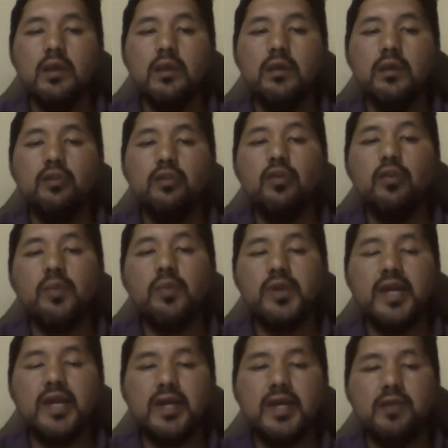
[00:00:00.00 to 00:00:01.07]
Number
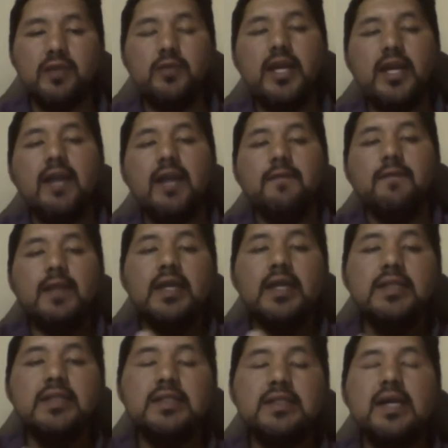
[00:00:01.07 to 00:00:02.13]
9, we have
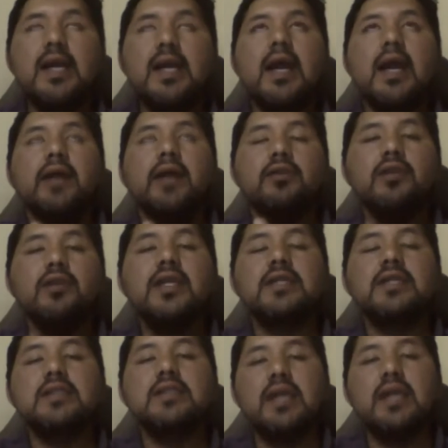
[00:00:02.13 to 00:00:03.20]
literal and
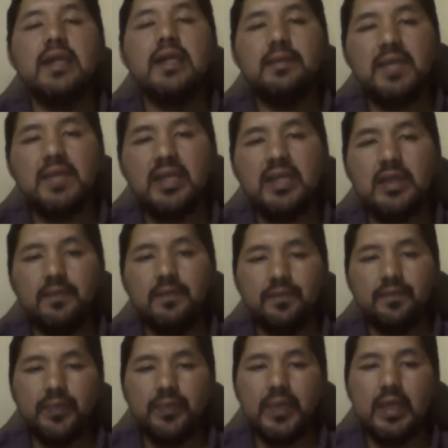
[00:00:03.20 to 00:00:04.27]
non-literal
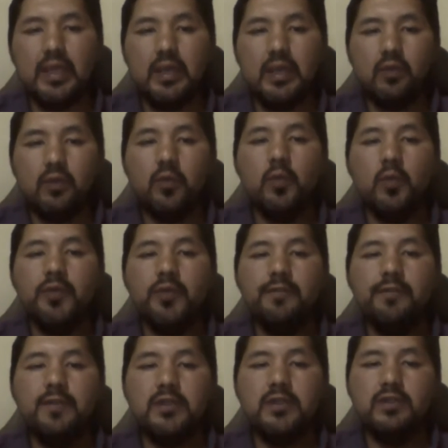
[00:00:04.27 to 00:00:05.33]
meaning. When we
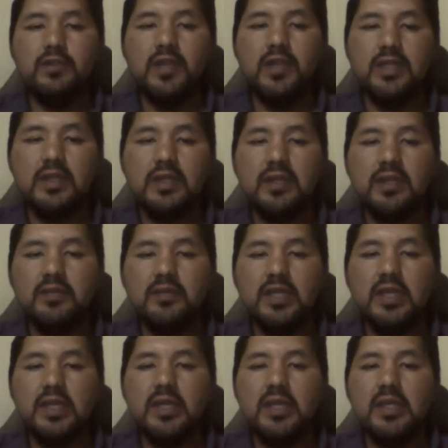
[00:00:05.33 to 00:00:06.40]
refer to literal
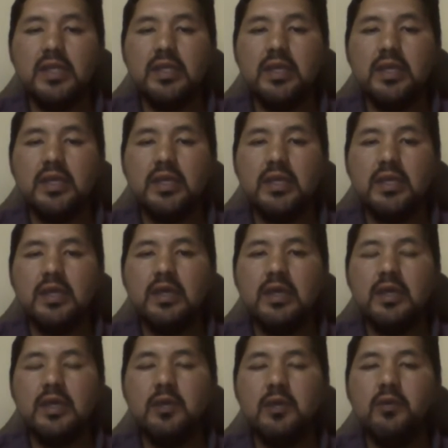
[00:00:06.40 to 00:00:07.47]
meaning,
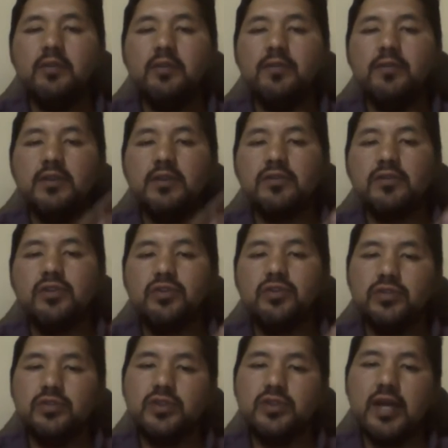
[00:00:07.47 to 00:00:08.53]
we refer to
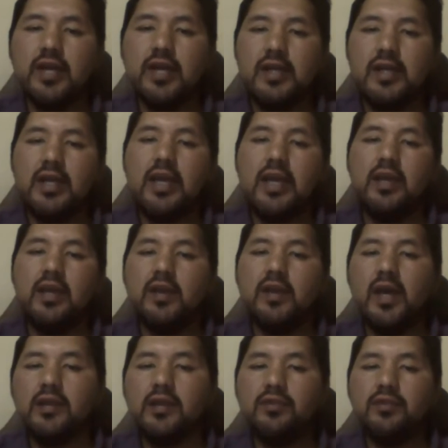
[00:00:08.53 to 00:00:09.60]
neutral
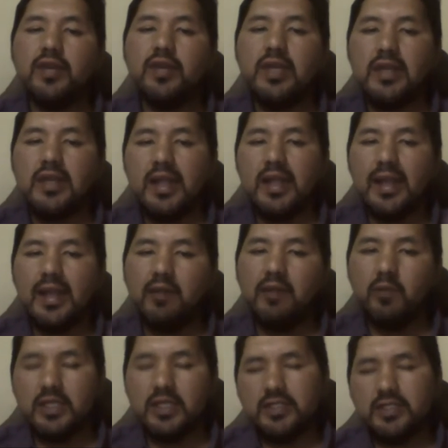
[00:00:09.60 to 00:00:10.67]
and accurate
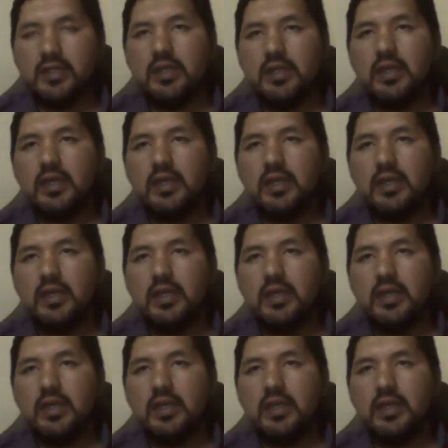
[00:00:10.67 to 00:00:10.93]
language.